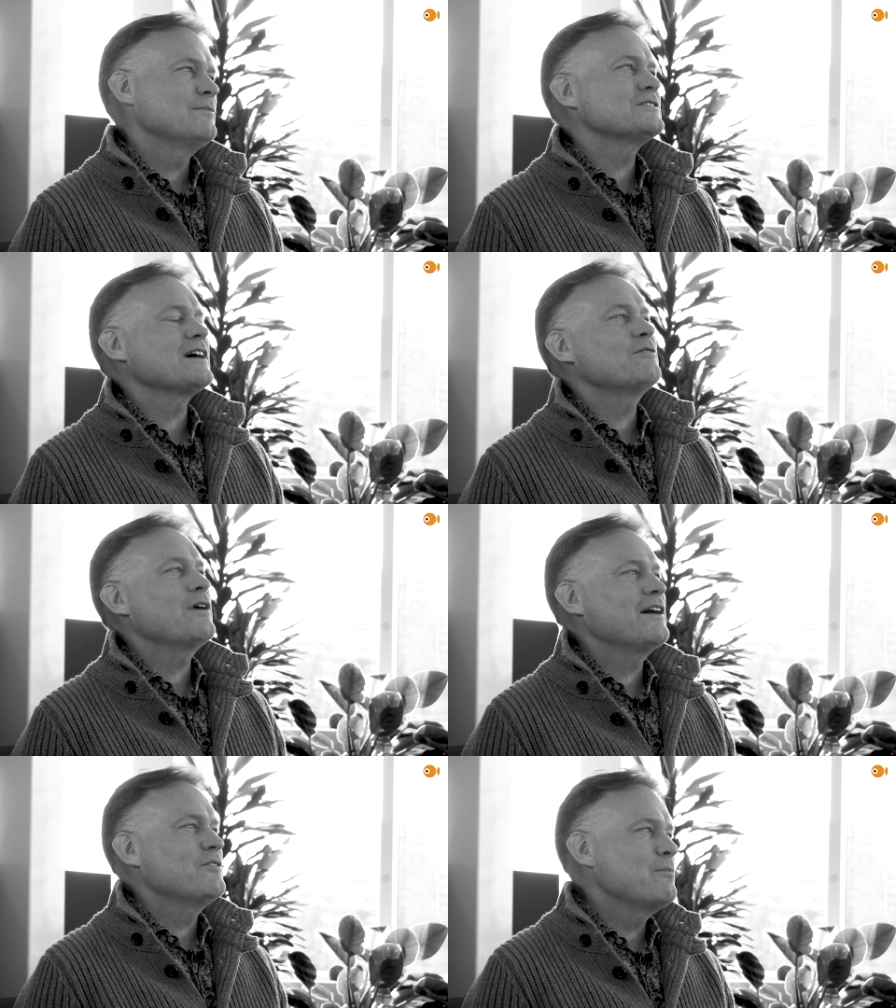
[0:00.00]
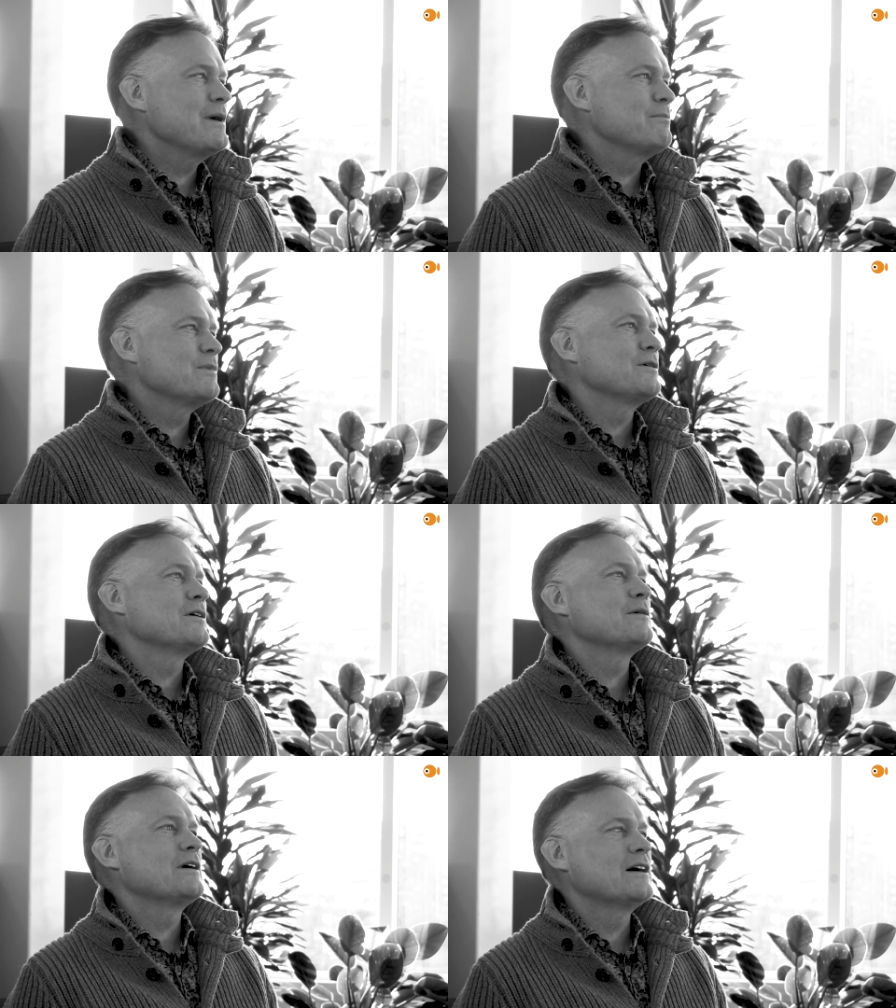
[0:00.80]
because I, I remember
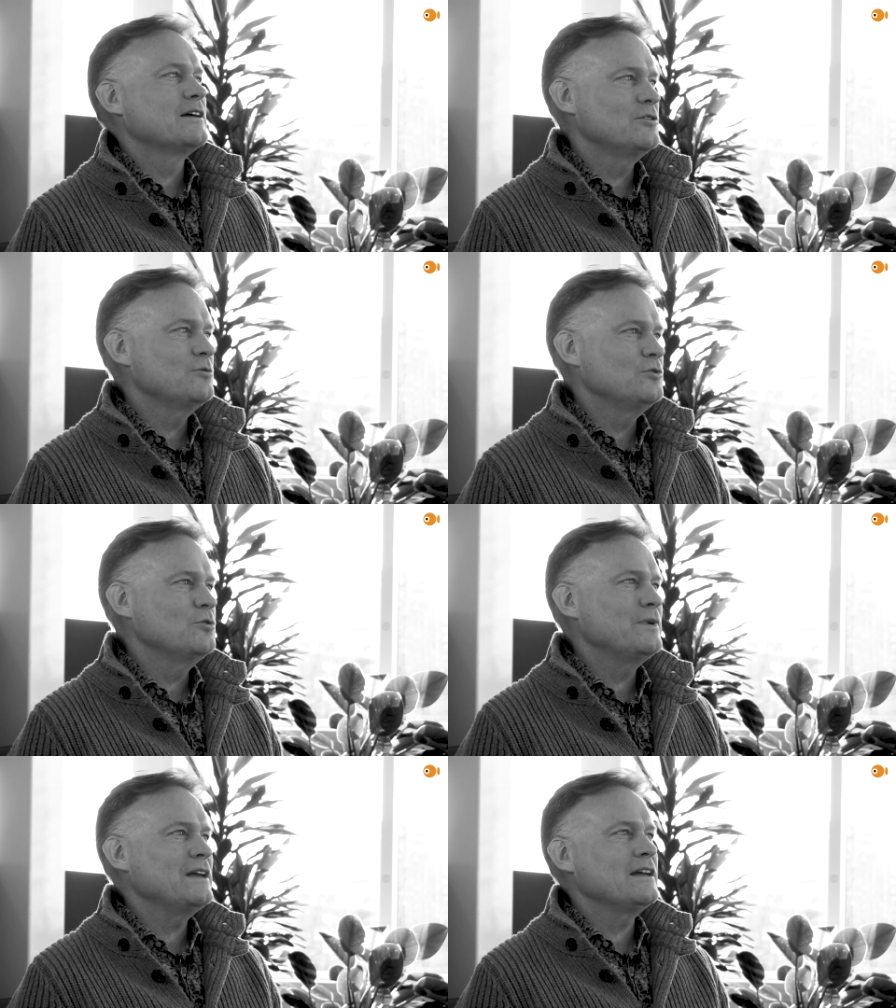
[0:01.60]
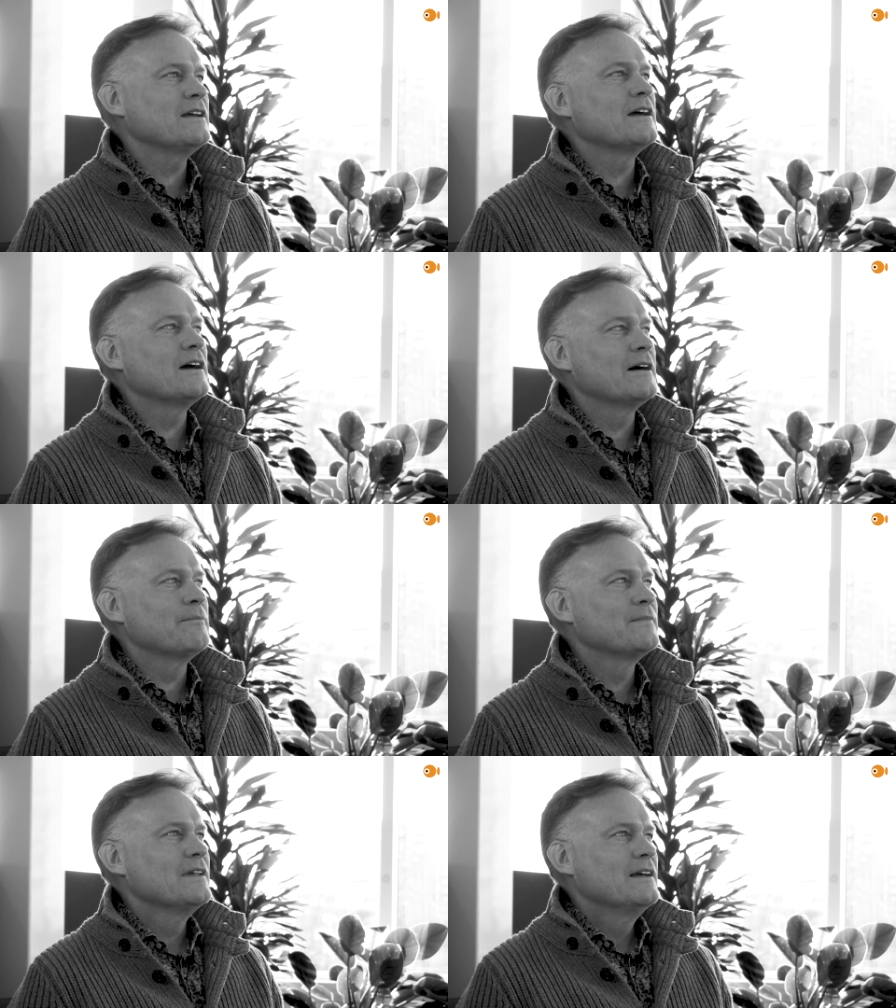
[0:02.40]
you you being
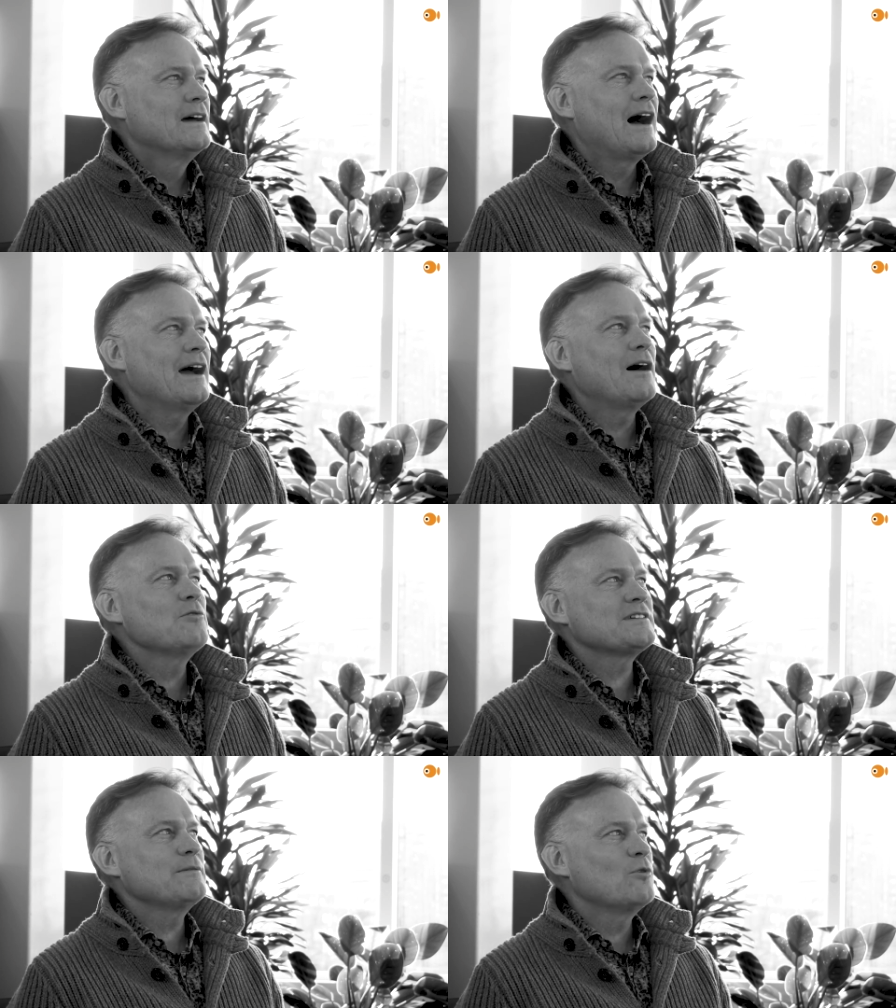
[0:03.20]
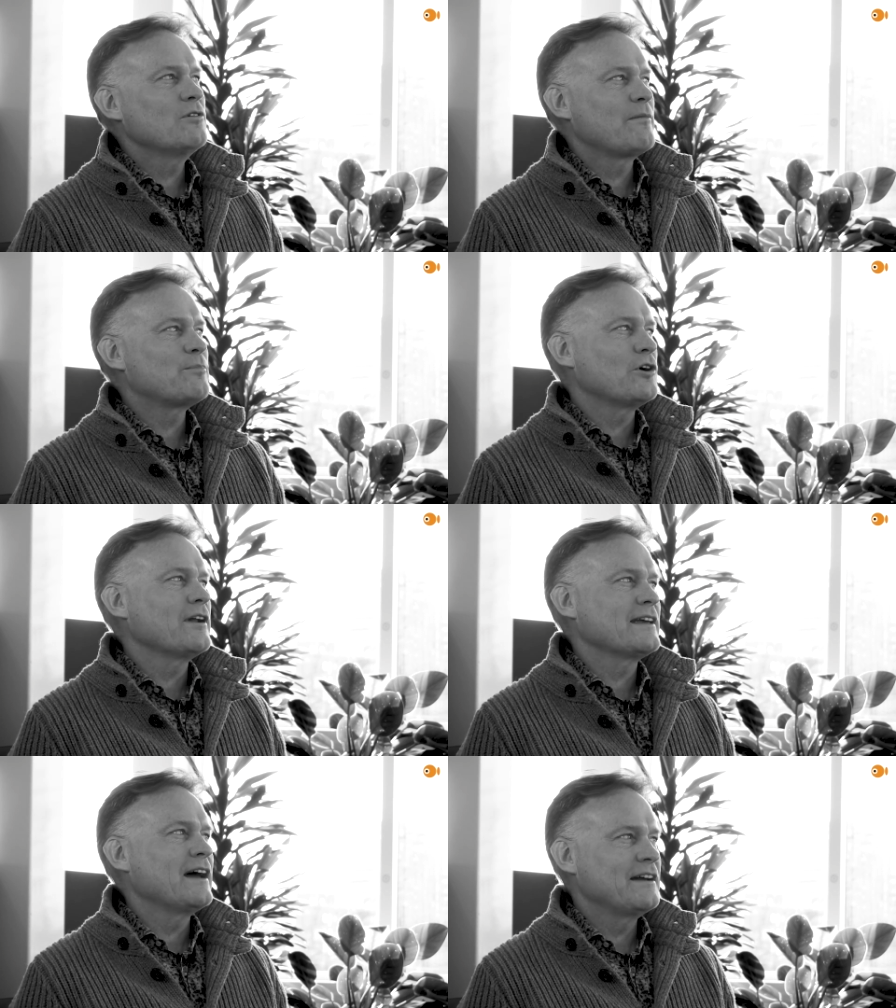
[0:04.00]
um, I, I would say more of a
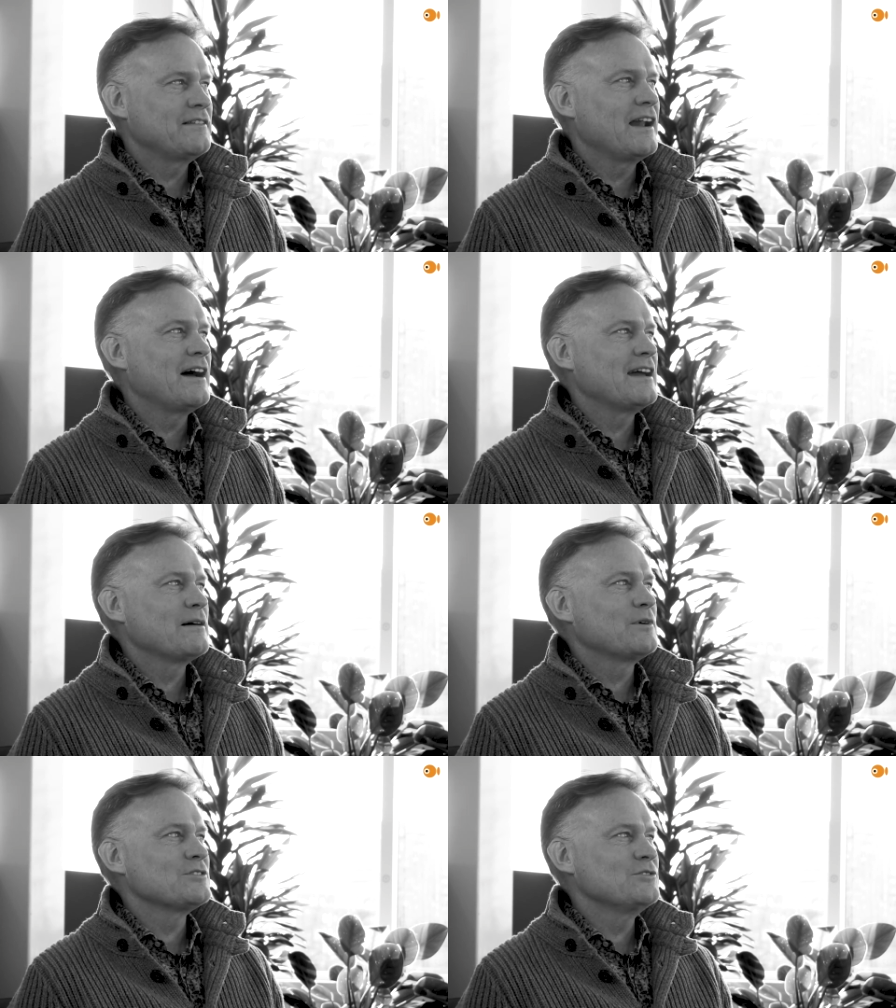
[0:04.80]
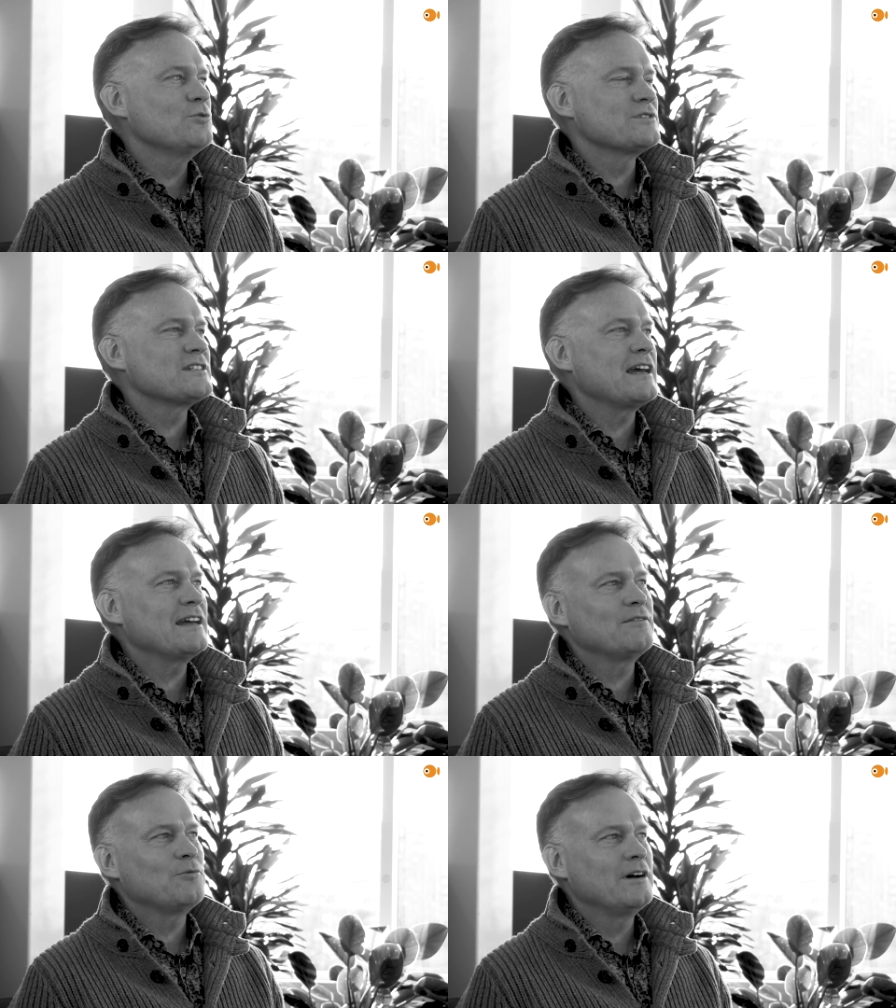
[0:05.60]
product guy than I am because you were
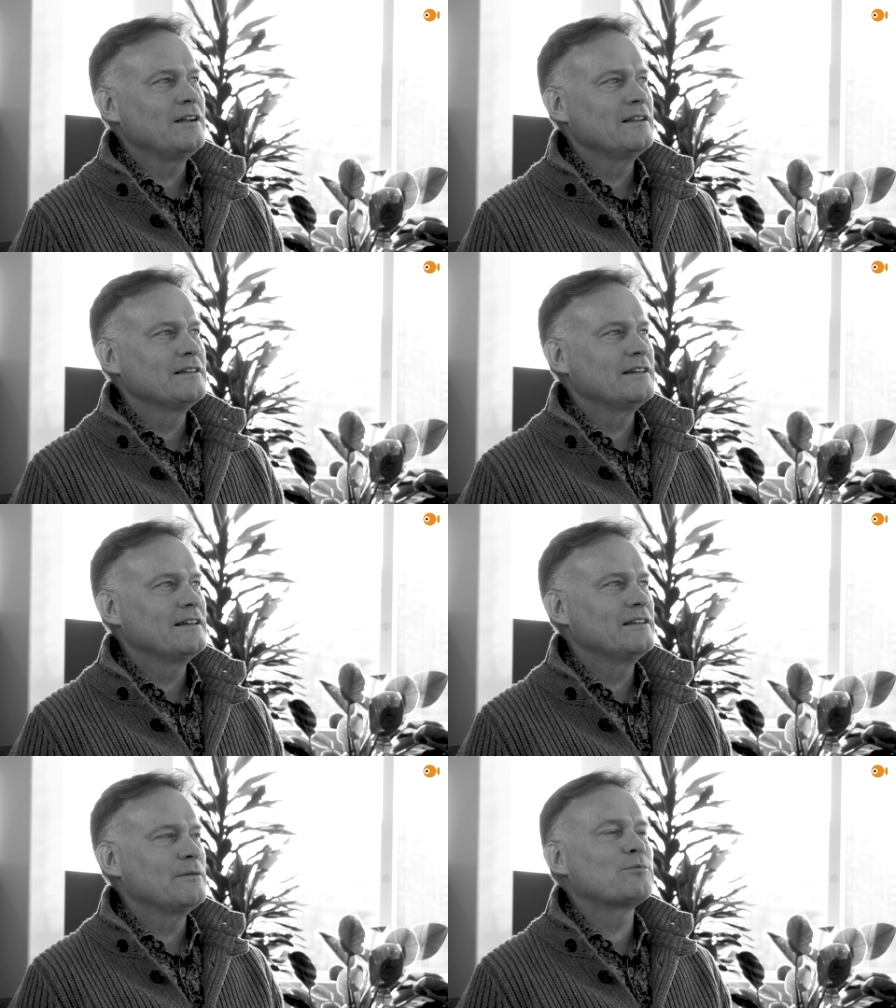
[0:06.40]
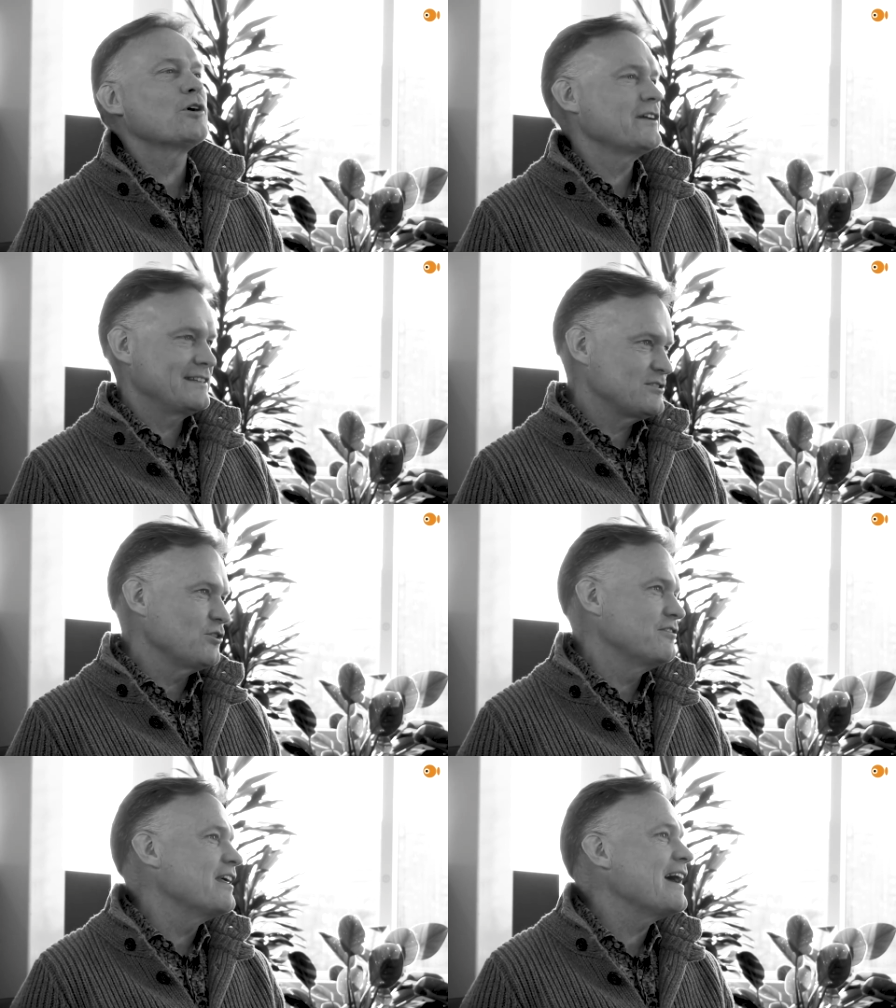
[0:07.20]
saying well the product is
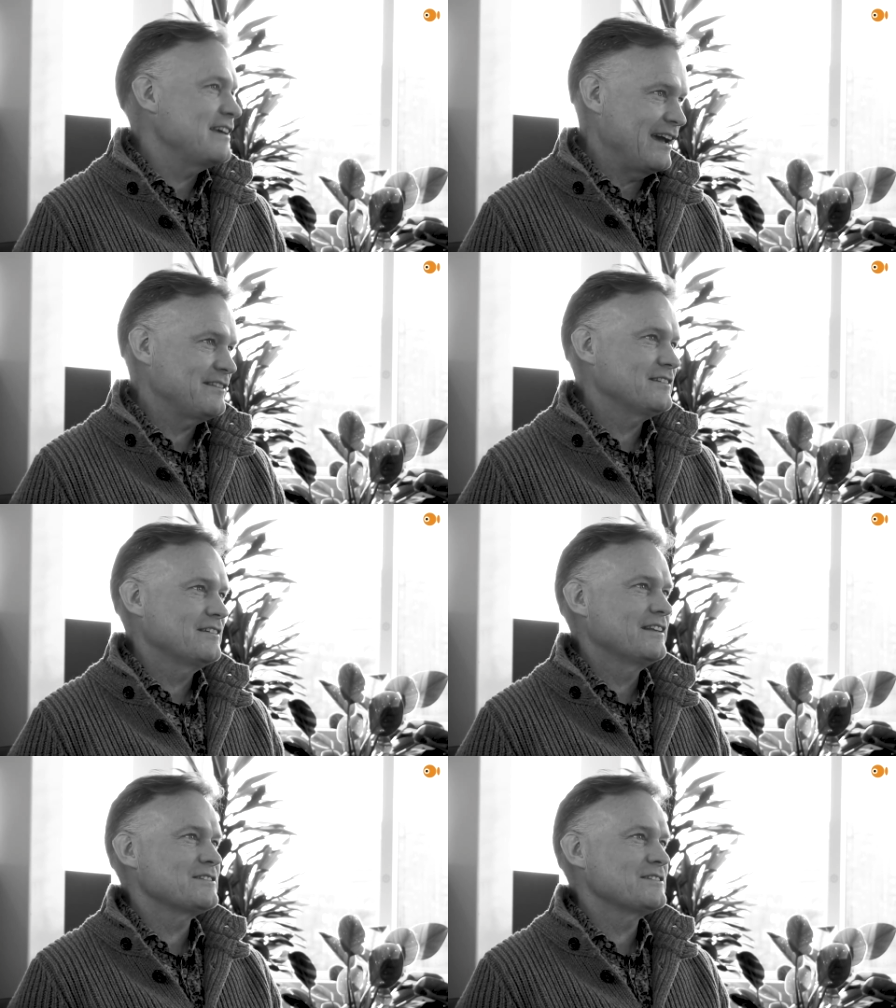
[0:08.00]
not there yet mm-hmm.